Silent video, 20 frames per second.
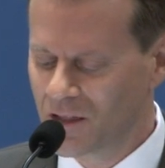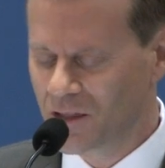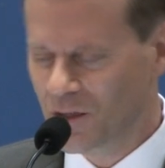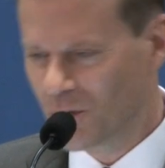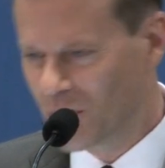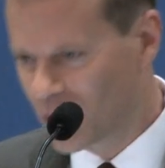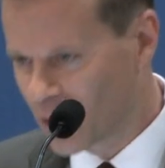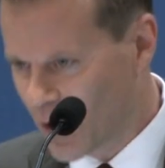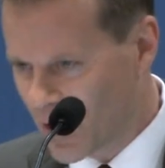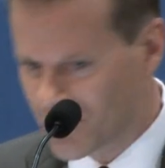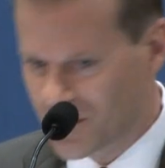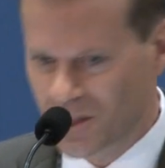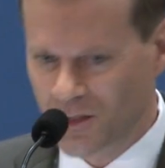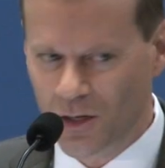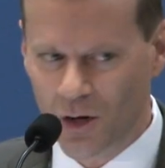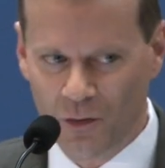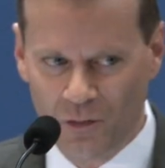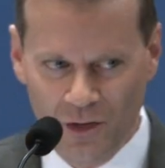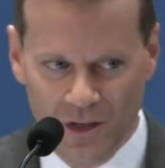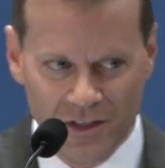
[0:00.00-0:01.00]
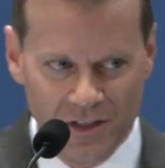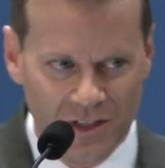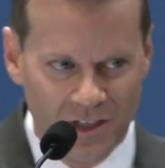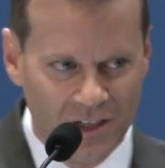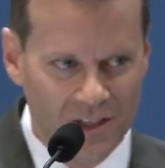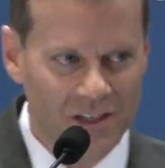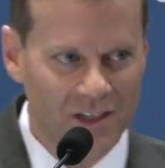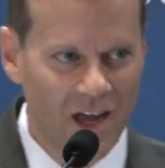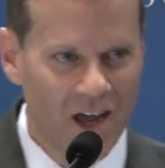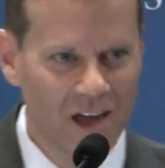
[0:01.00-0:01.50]
So he crouches over and
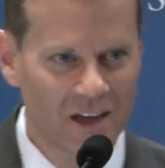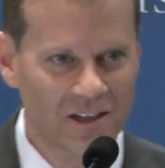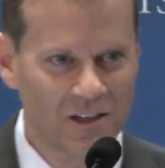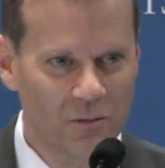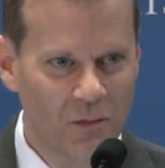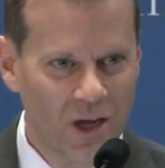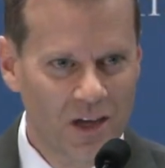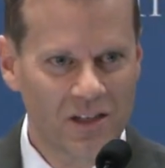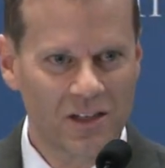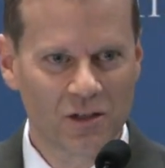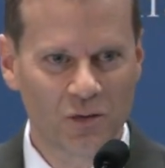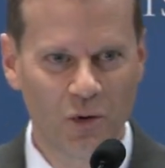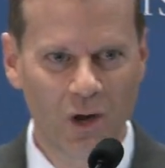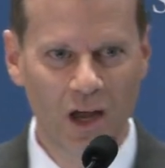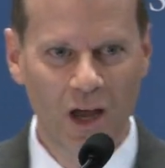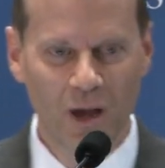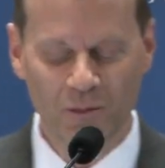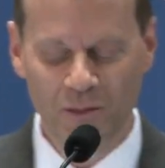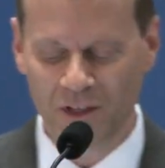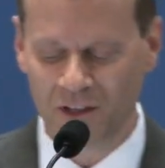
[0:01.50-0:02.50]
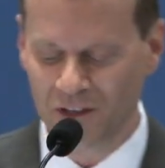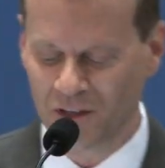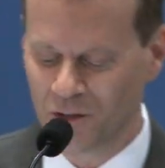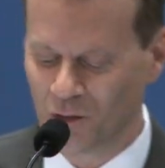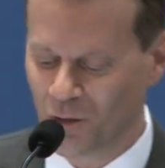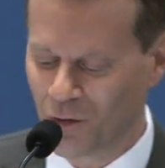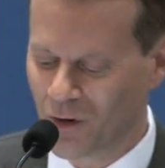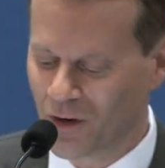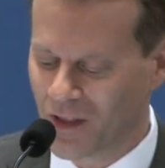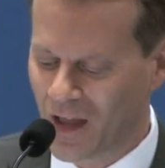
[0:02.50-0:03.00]
zigzags and makes his way up to the
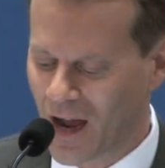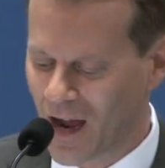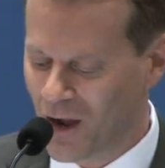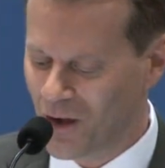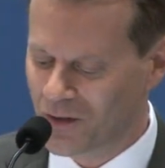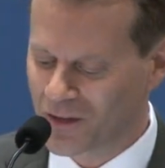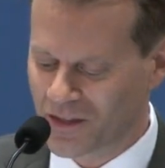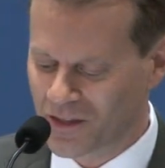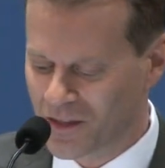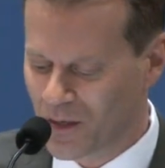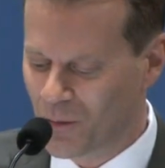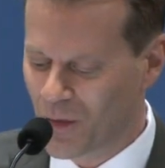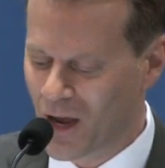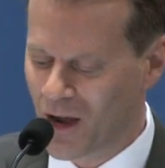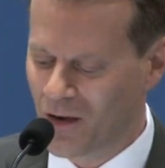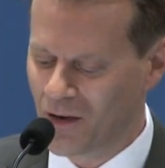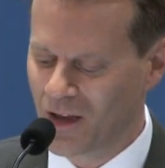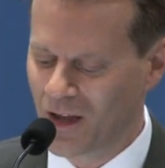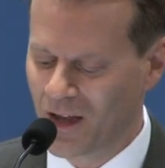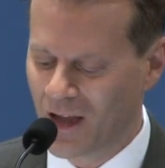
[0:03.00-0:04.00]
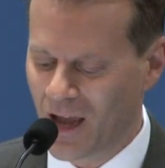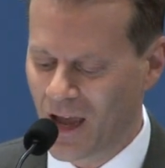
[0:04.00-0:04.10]
door of the house and somehow